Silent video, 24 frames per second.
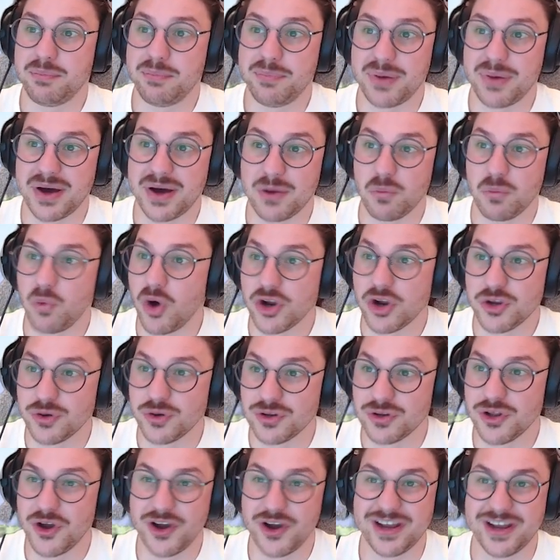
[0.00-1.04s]
but what
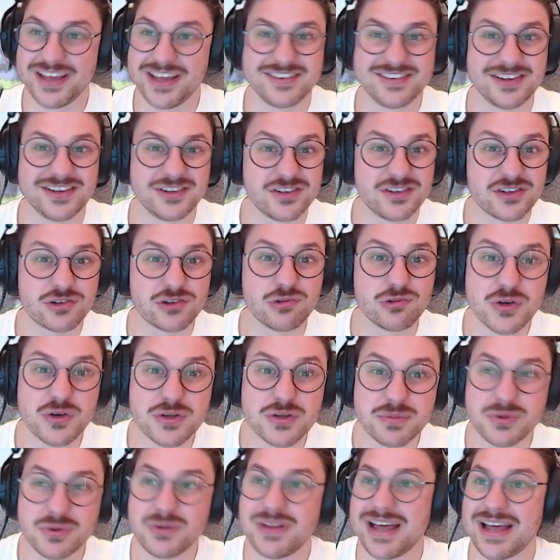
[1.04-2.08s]
you're learning is
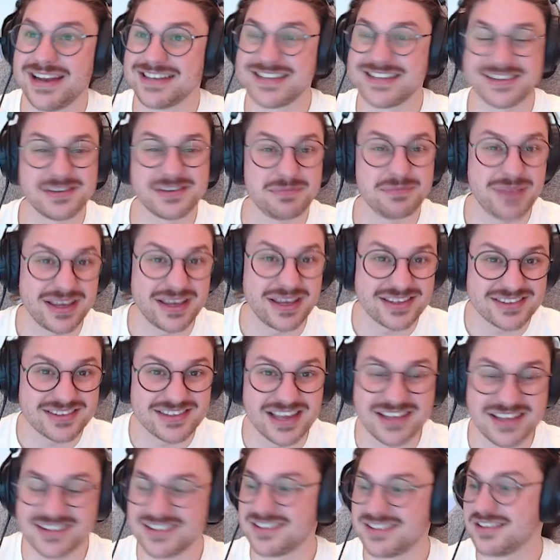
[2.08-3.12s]
inscrutable and it doesn't make
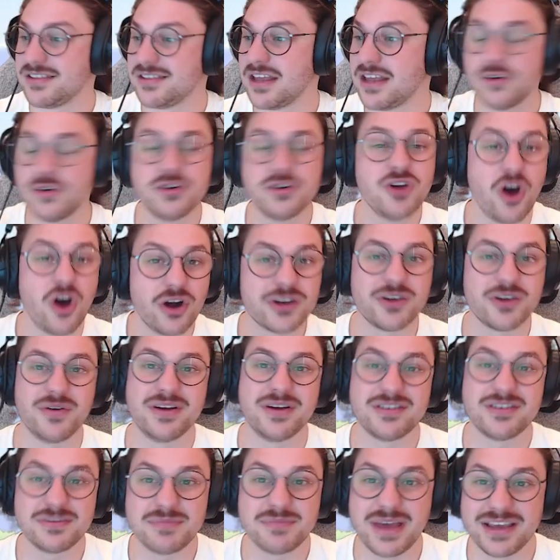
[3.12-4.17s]
sense, then you're not
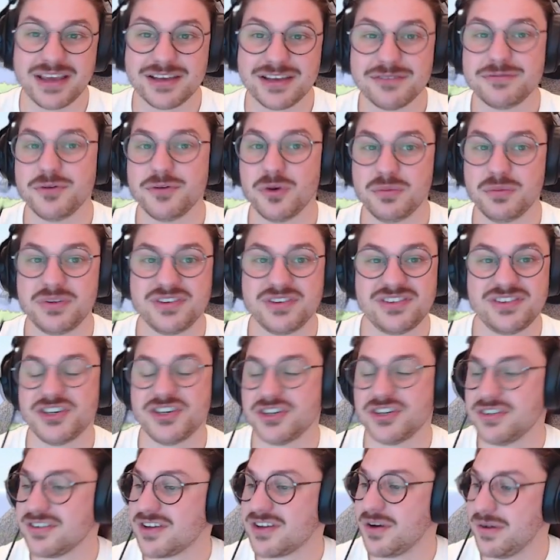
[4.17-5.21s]
going to make informed
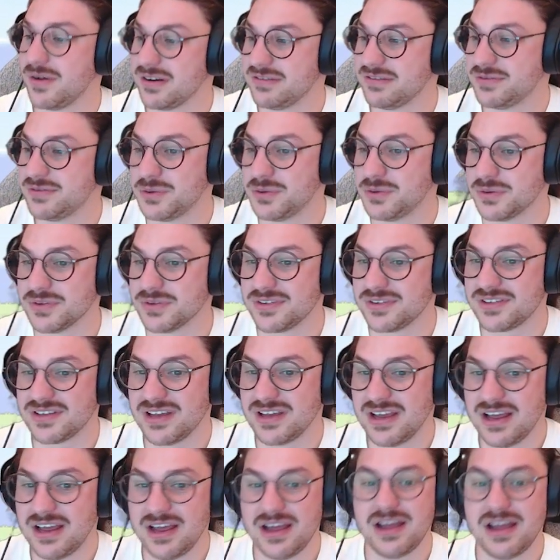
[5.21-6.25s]
decisions going forwards.
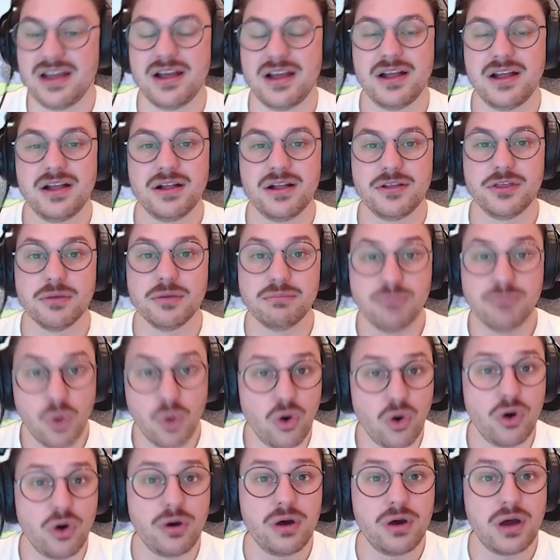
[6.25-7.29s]
The
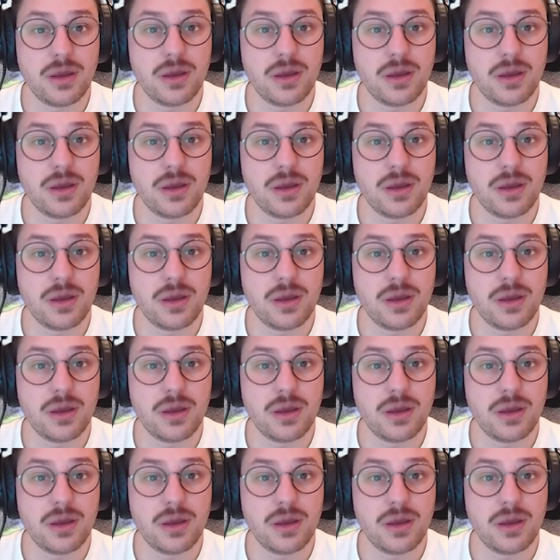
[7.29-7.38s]
more